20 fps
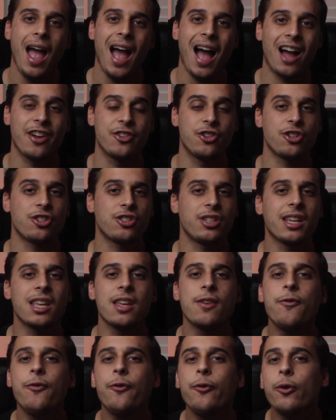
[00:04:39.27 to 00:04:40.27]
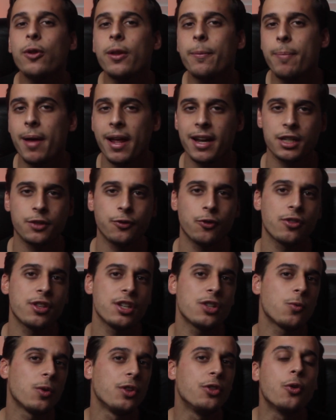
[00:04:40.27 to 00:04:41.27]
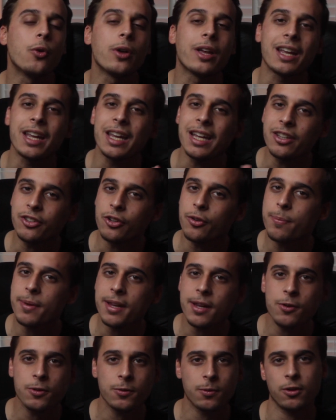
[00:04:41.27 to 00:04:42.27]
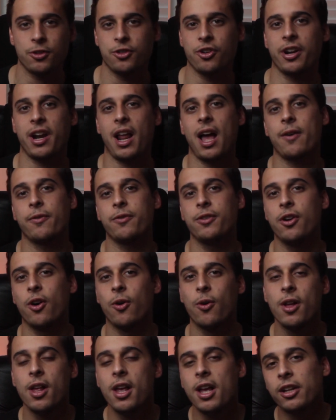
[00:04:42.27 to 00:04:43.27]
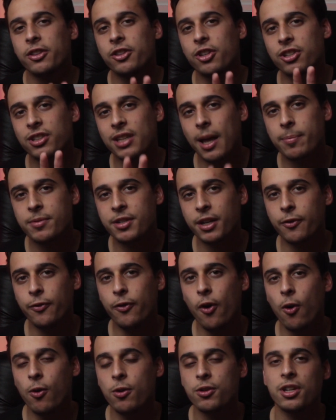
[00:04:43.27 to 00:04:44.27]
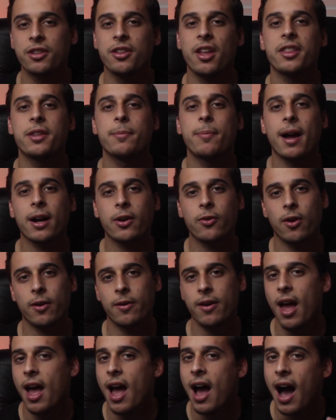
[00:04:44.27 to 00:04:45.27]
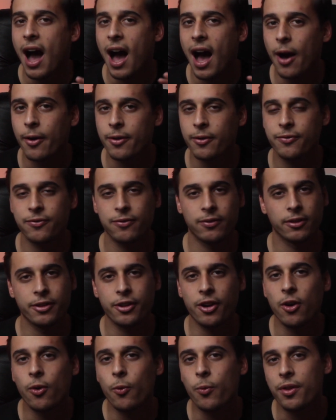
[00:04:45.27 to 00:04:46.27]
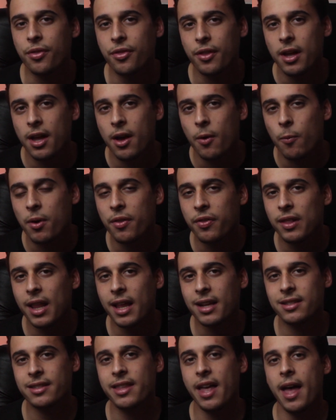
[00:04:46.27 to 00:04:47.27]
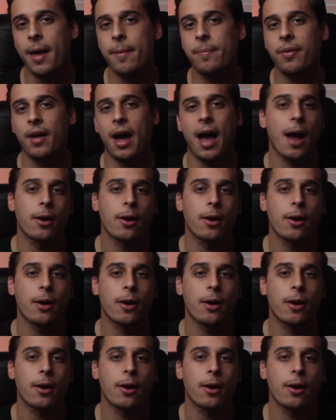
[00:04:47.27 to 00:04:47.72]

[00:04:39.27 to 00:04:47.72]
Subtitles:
and just taking full advantage for this when doing interviews, because you're gonna have, you know, the subject focus and then the background out of, you know, with less depth,